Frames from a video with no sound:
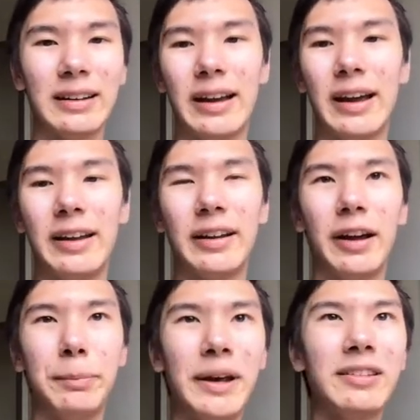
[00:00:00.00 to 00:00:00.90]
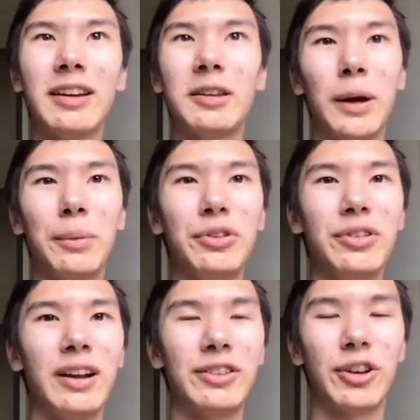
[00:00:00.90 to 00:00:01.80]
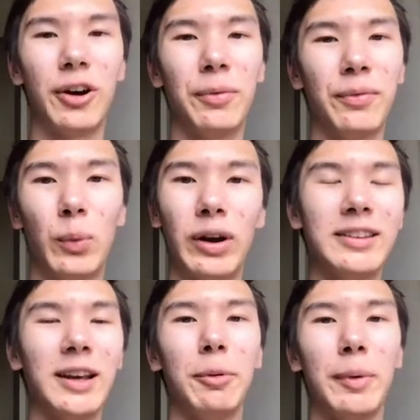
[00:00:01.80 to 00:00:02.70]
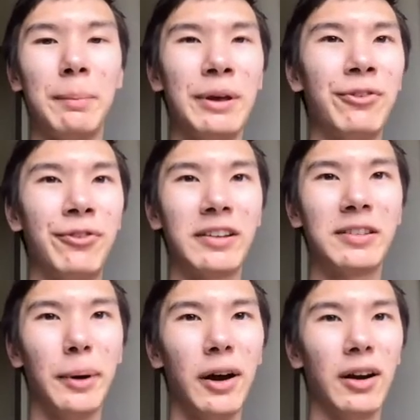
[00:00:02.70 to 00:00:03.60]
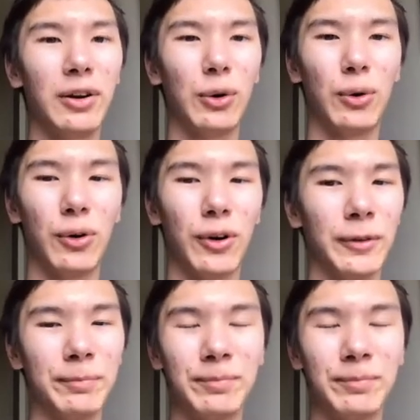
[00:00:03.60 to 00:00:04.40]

And basically explain what you did. So one example might be fix bug or